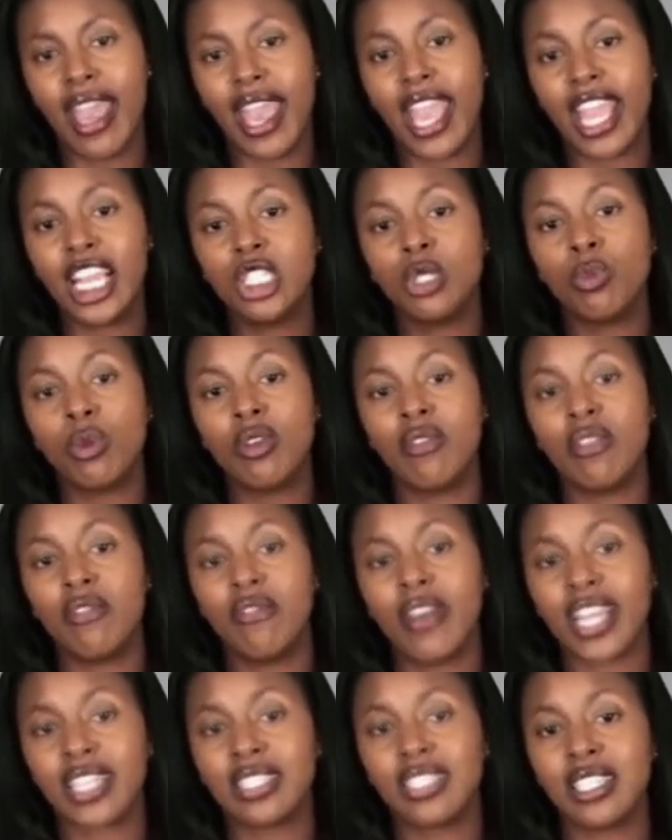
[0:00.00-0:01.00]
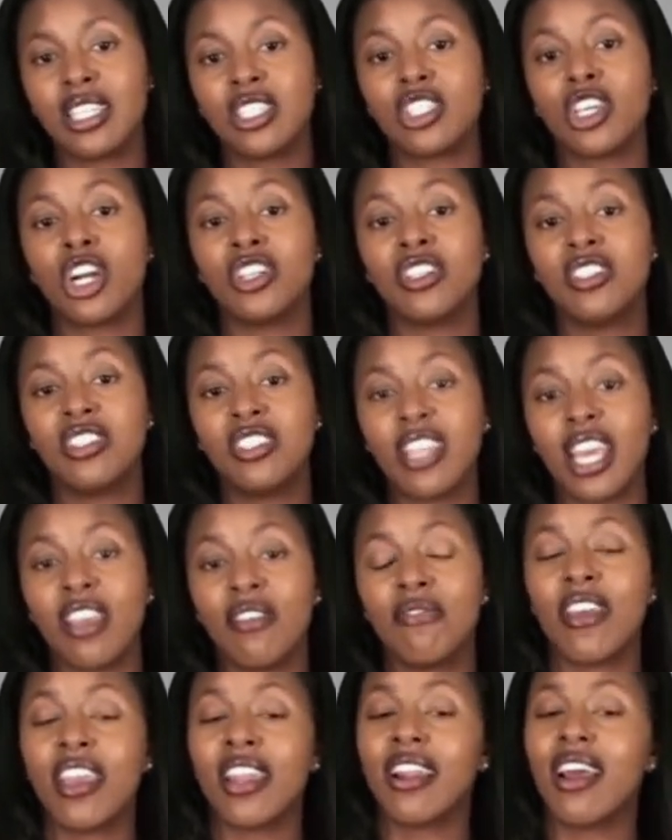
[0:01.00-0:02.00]
HPV vaccines are
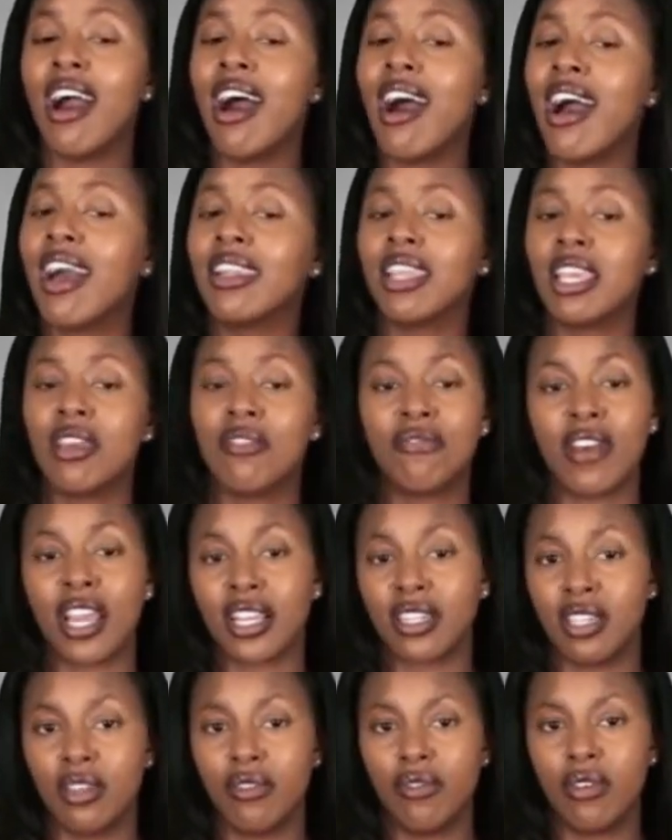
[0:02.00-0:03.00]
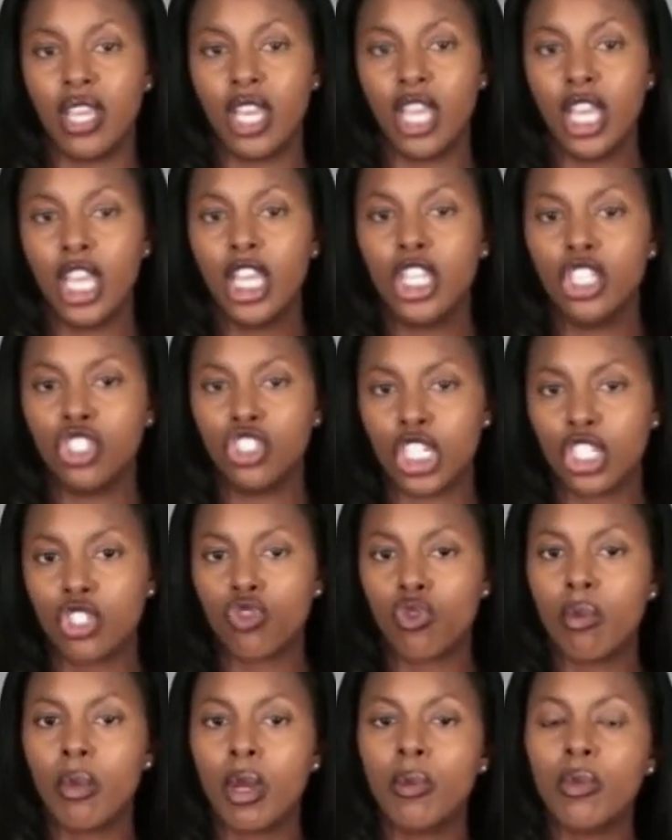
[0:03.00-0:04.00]
safe and highly effective.
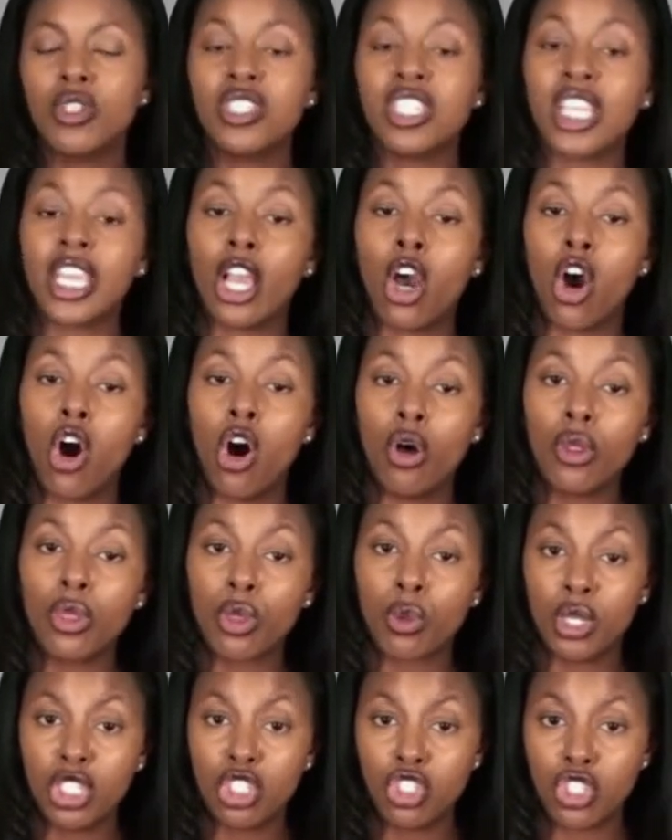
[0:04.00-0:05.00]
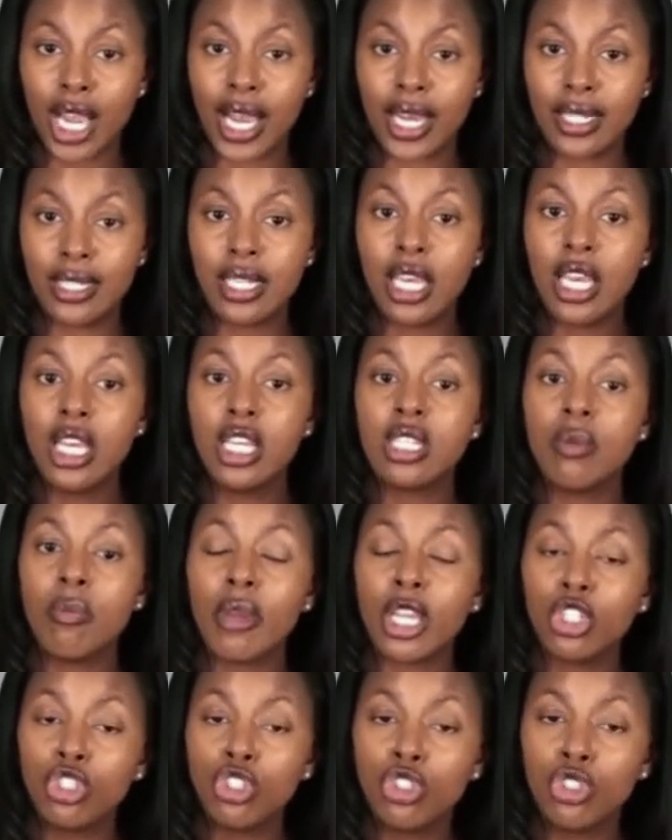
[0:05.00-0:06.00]
Just remember to get all 3 shots to
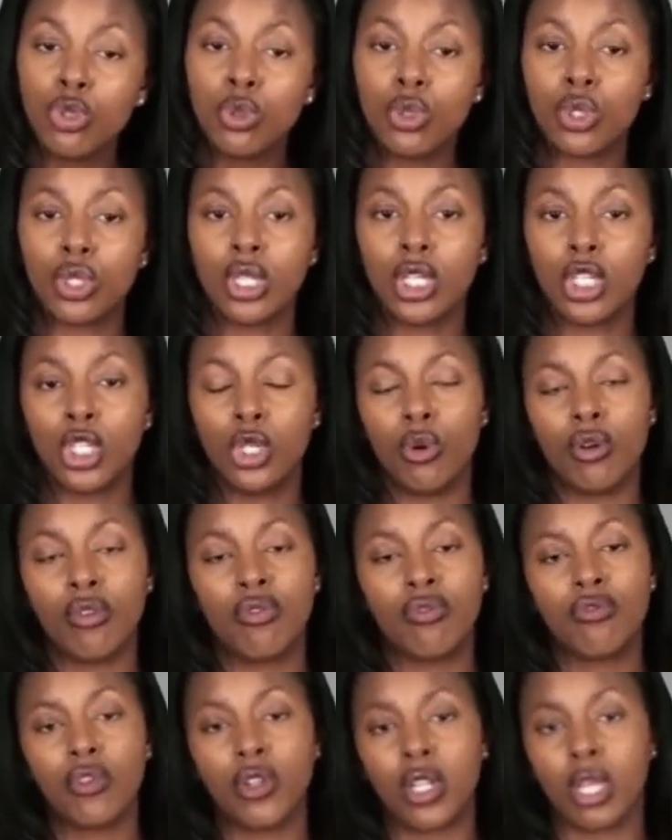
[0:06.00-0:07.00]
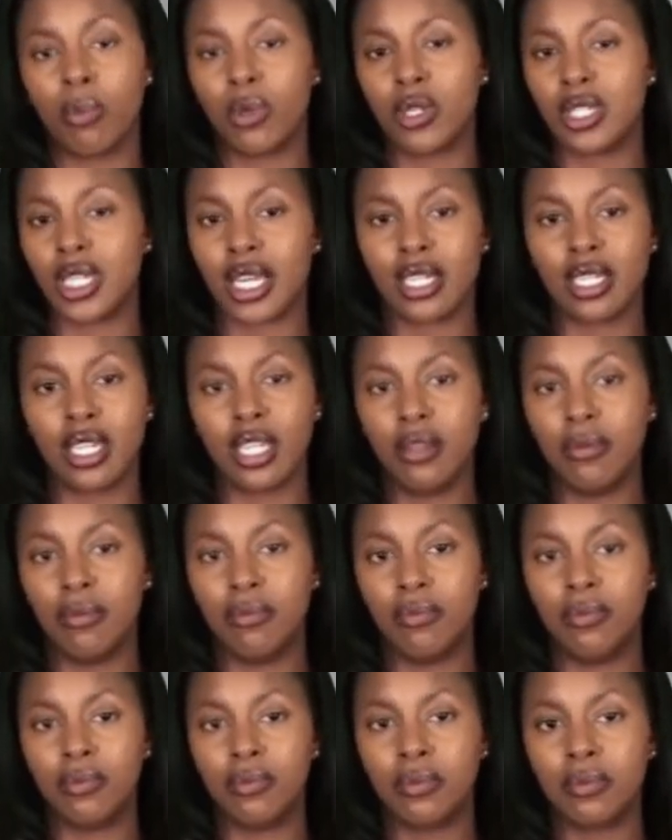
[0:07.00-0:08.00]
make sure you are fully protected.
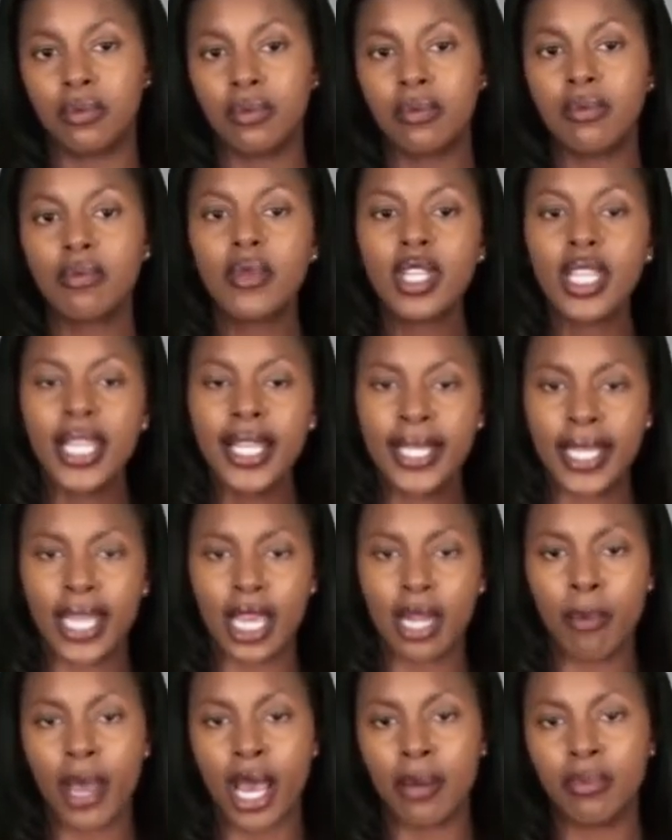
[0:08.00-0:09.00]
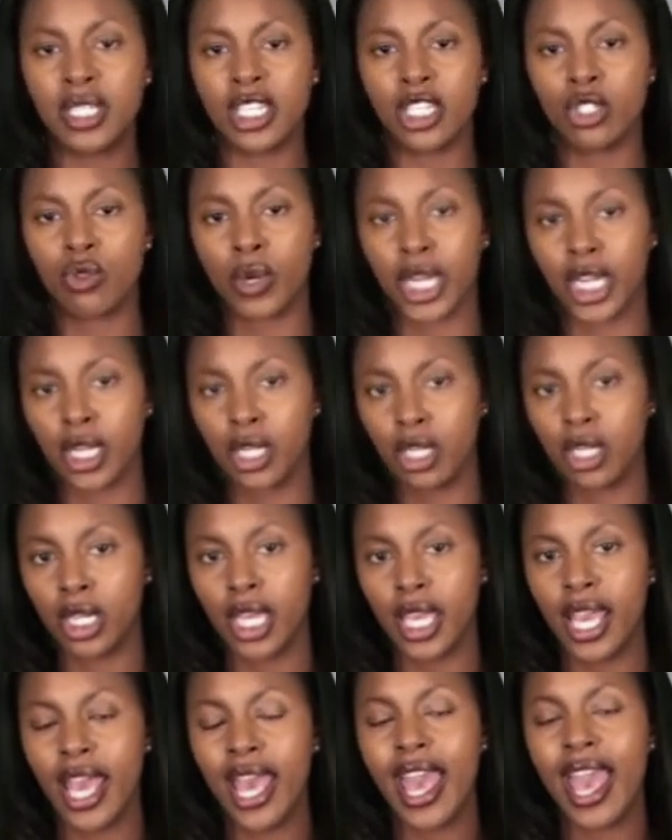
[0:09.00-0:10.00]
Get a Pap test
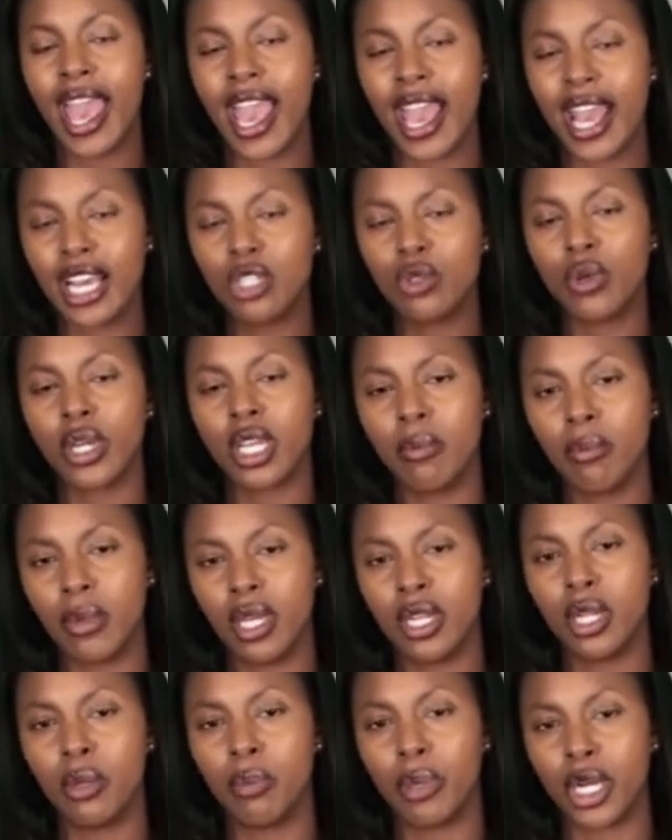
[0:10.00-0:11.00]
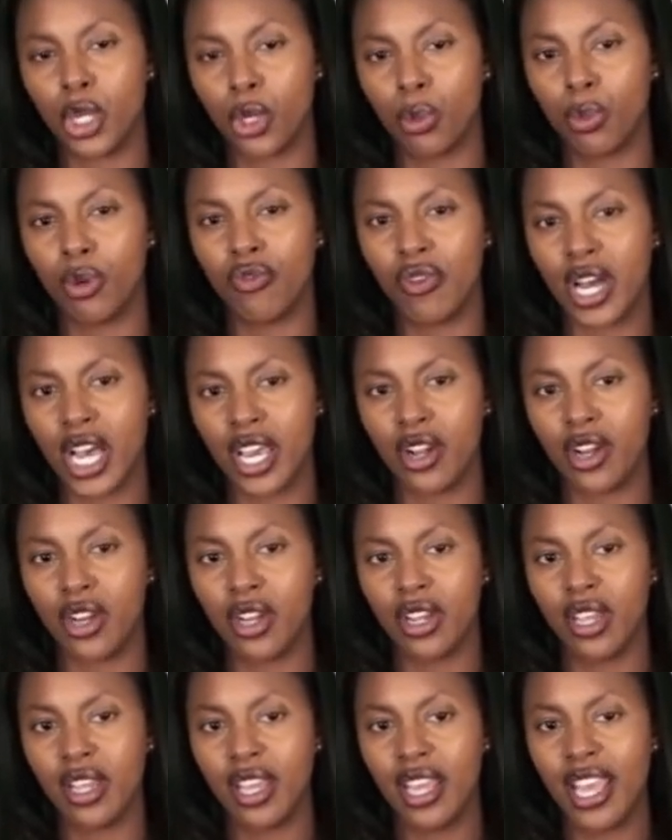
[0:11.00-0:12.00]
regularly, as recommended by your provider.